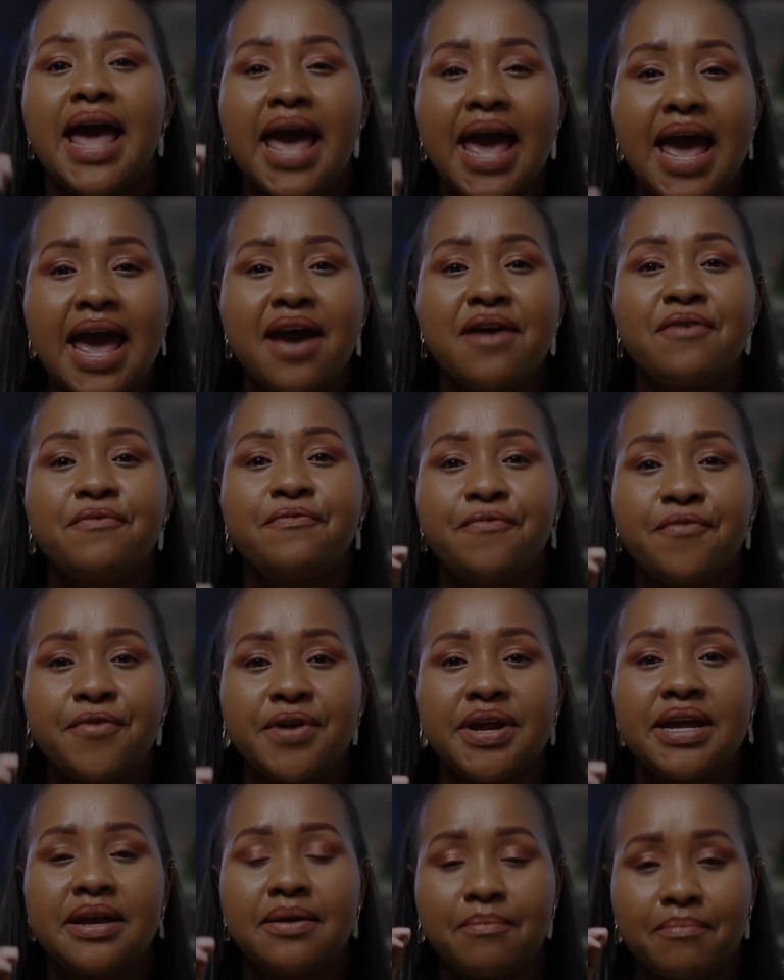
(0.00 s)

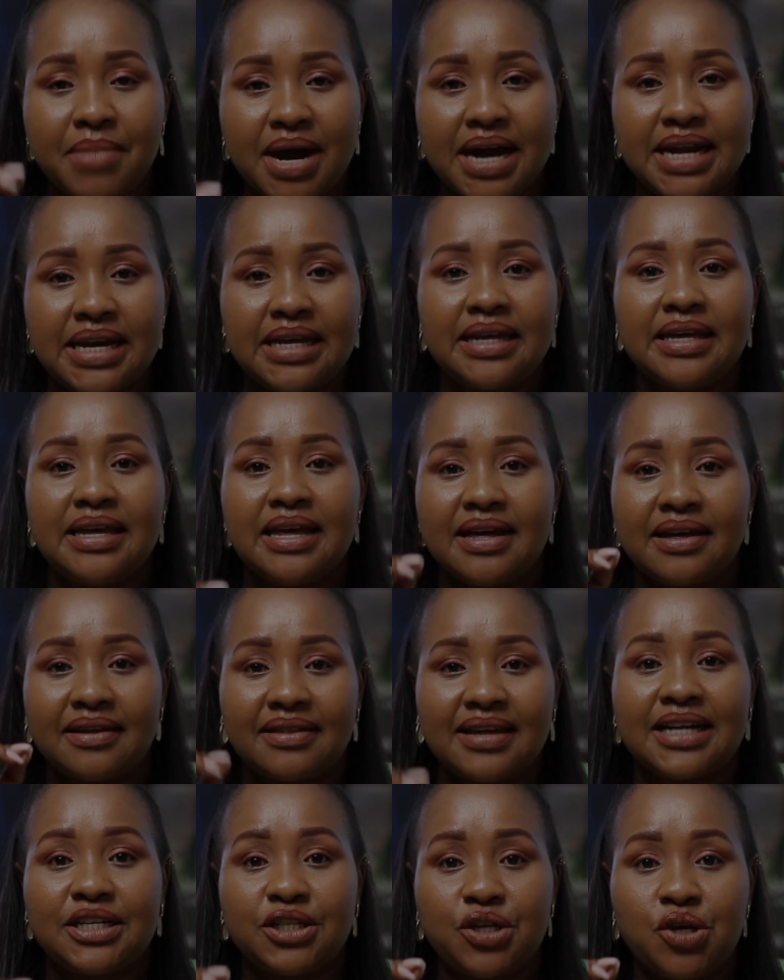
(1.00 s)
every money
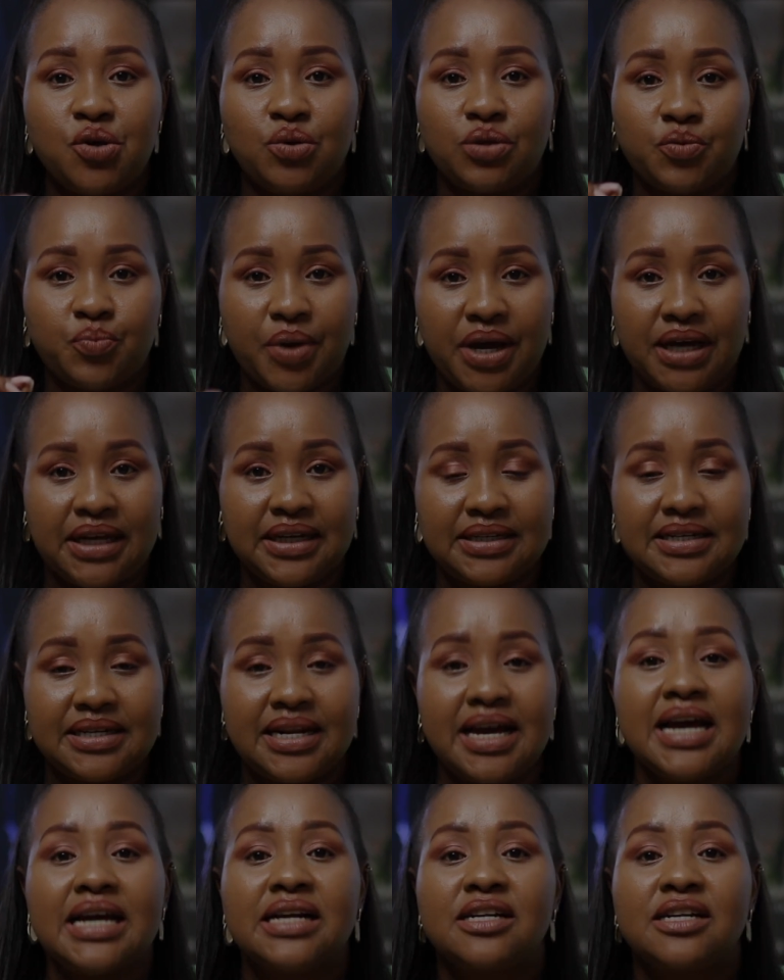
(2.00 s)
that you spend,